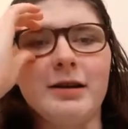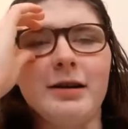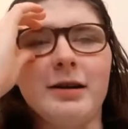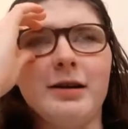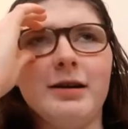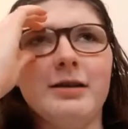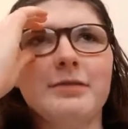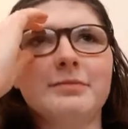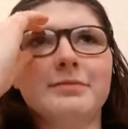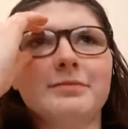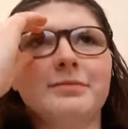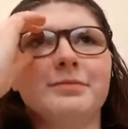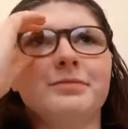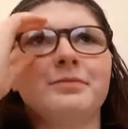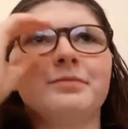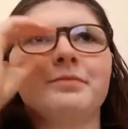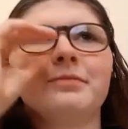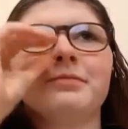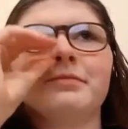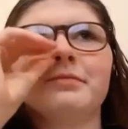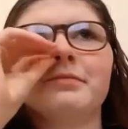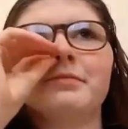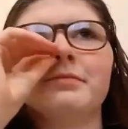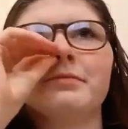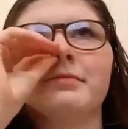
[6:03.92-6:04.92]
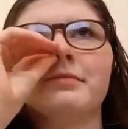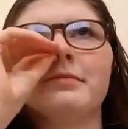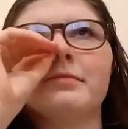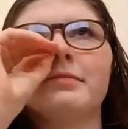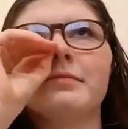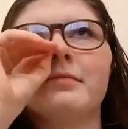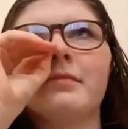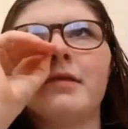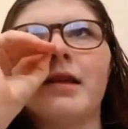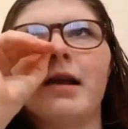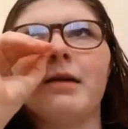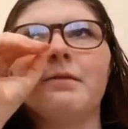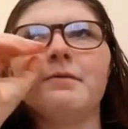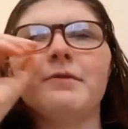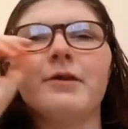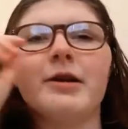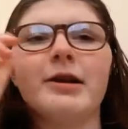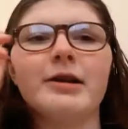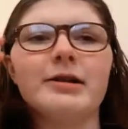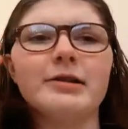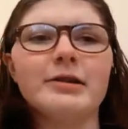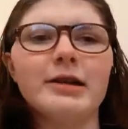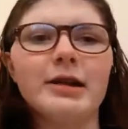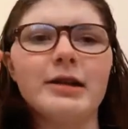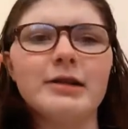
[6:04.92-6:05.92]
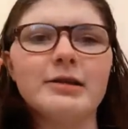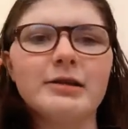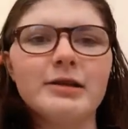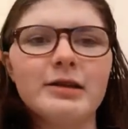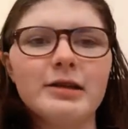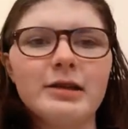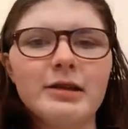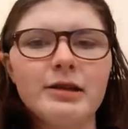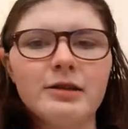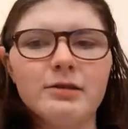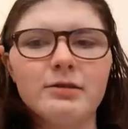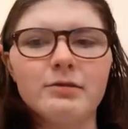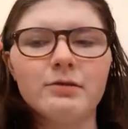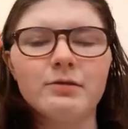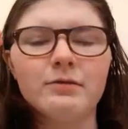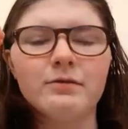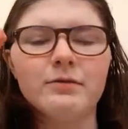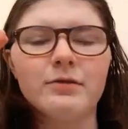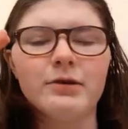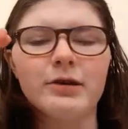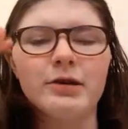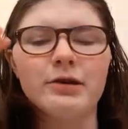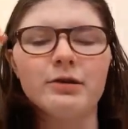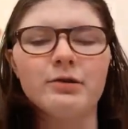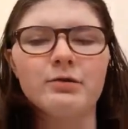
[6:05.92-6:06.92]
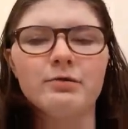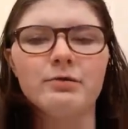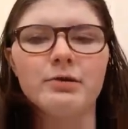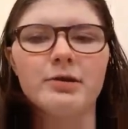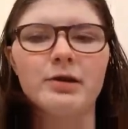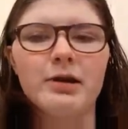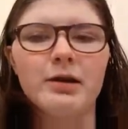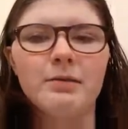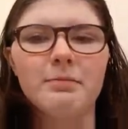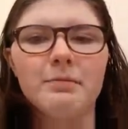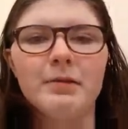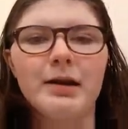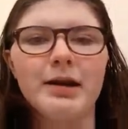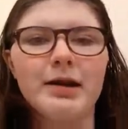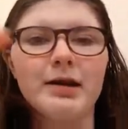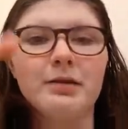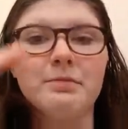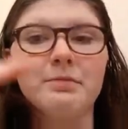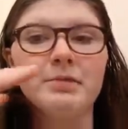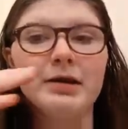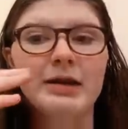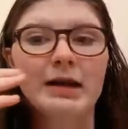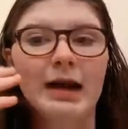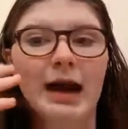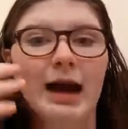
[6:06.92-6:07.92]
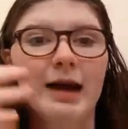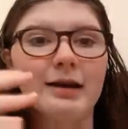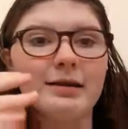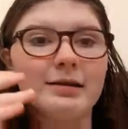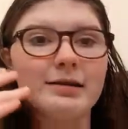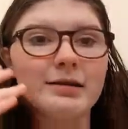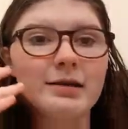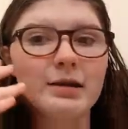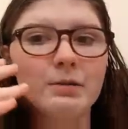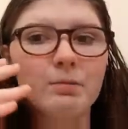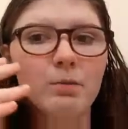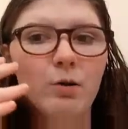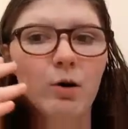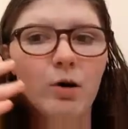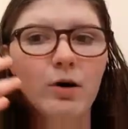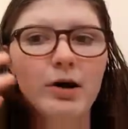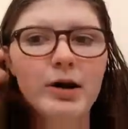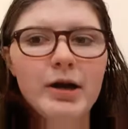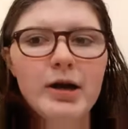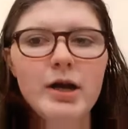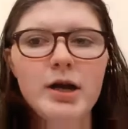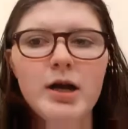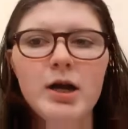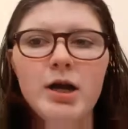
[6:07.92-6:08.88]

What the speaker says: I'm very excited for Nico to come back and be an angsty boy.